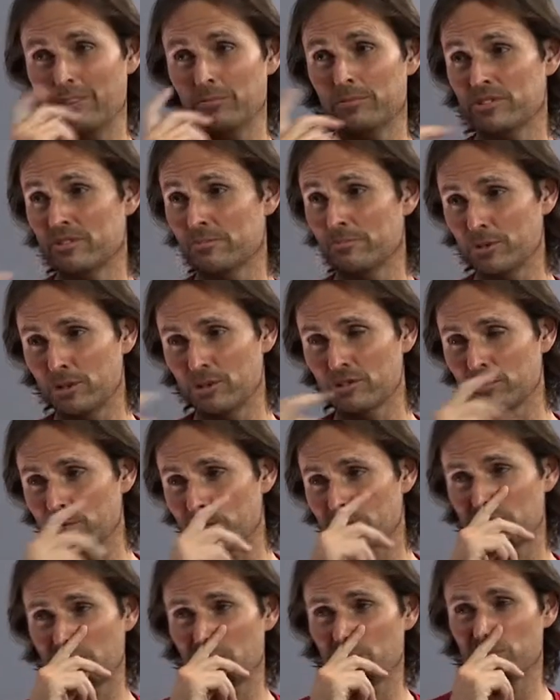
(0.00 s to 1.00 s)
up with some personal
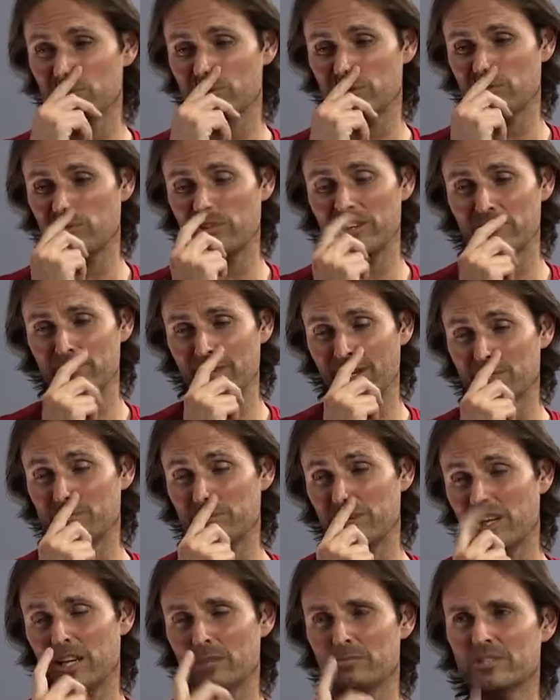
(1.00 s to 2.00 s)
examples that we've had
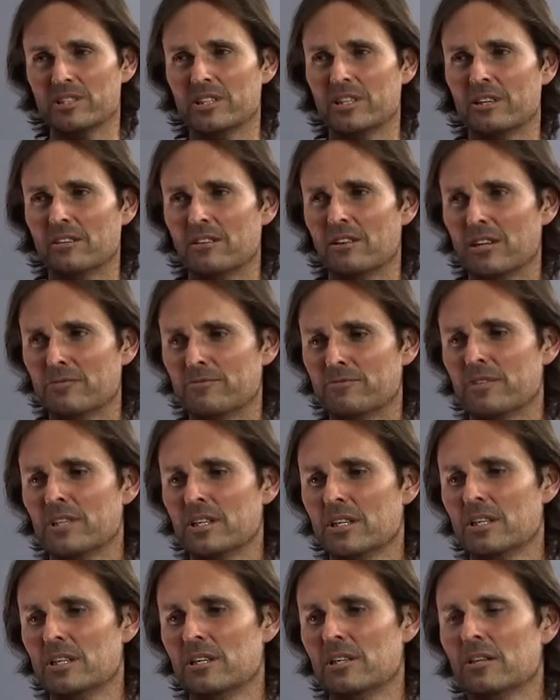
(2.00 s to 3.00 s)
perhaps in our life
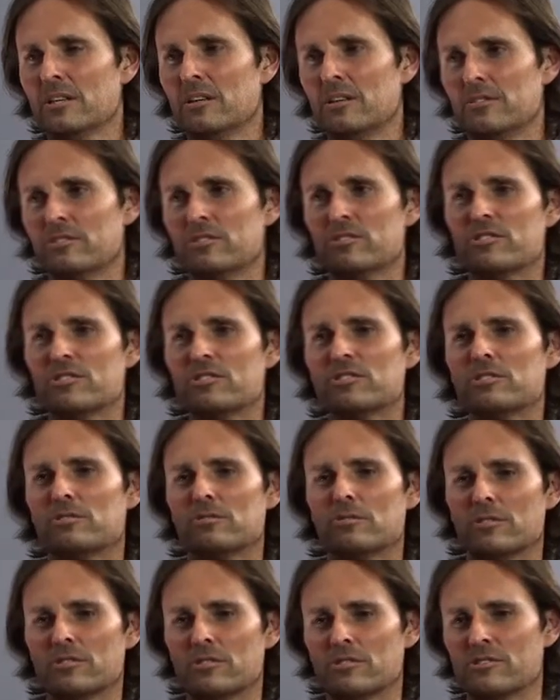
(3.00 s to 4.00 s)
yeah. on this
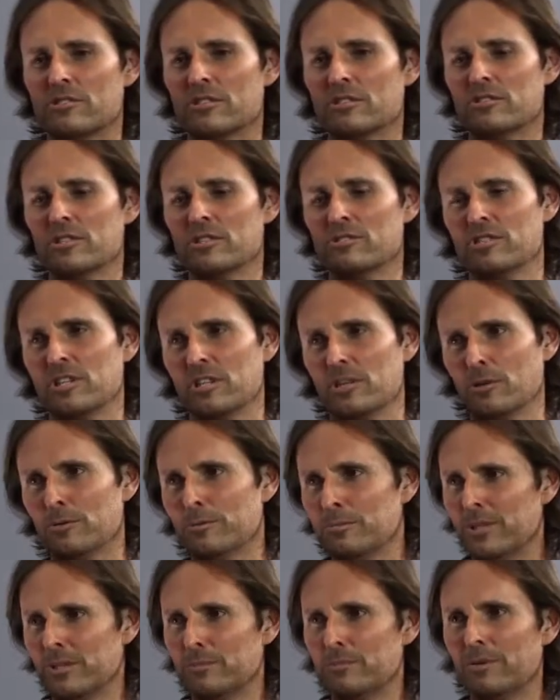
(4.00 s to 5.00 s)
issue, to, just to
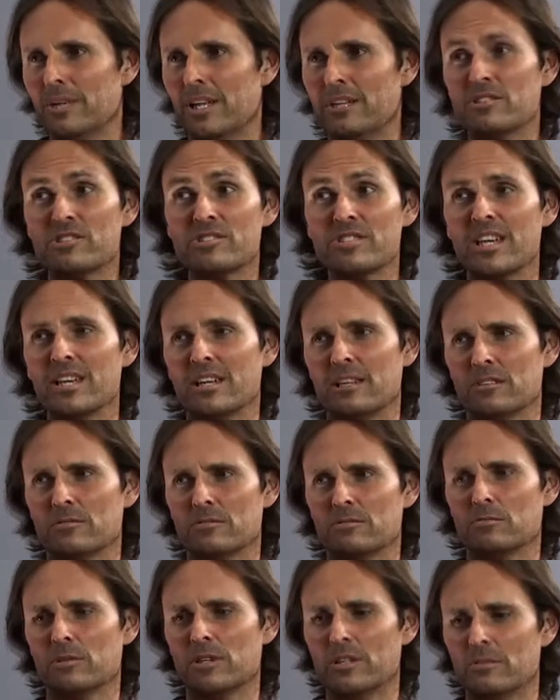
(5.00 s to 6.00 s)
help people
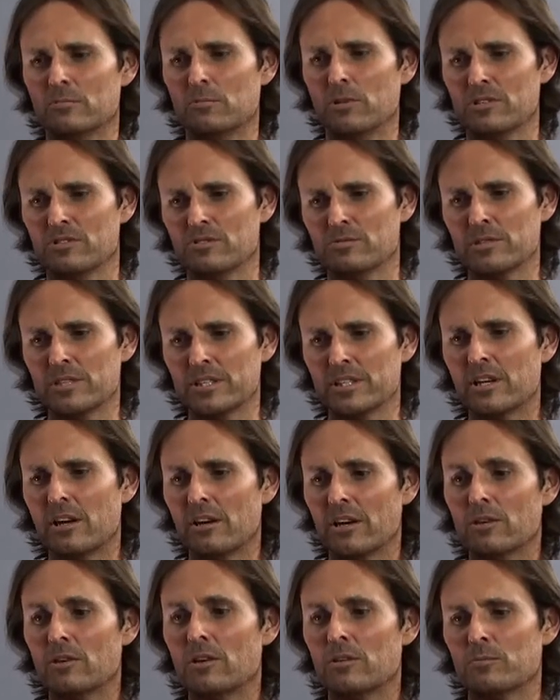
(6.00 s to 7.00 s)
understand what, what's really
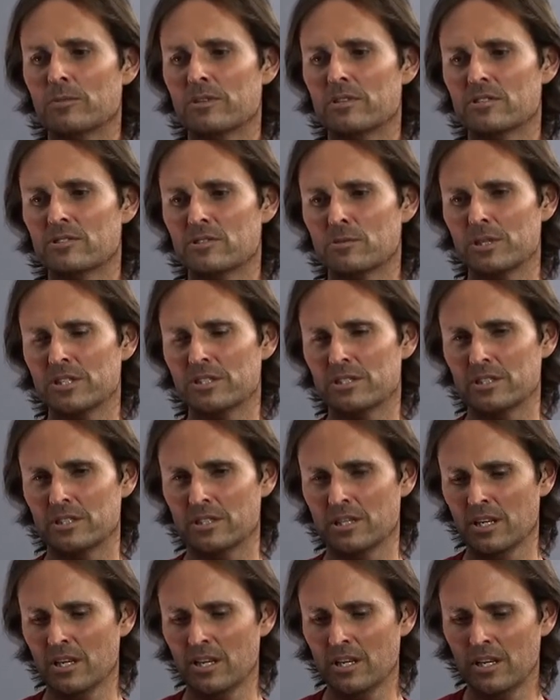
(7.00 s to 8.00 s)
going on with this question.
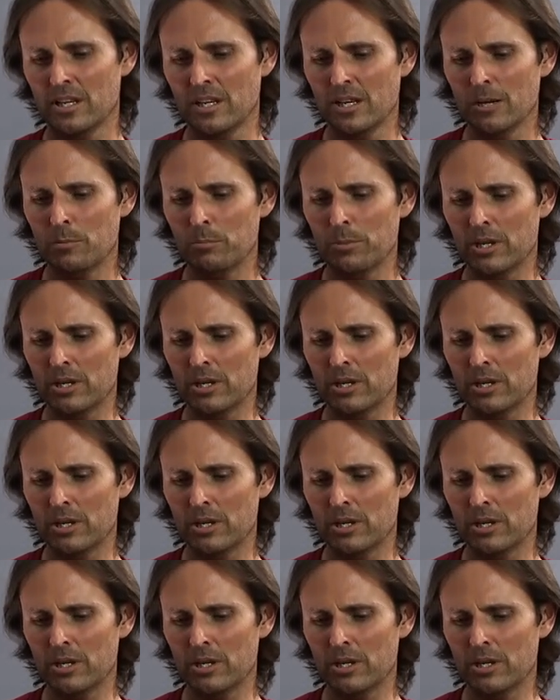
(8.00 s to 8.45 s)
Great.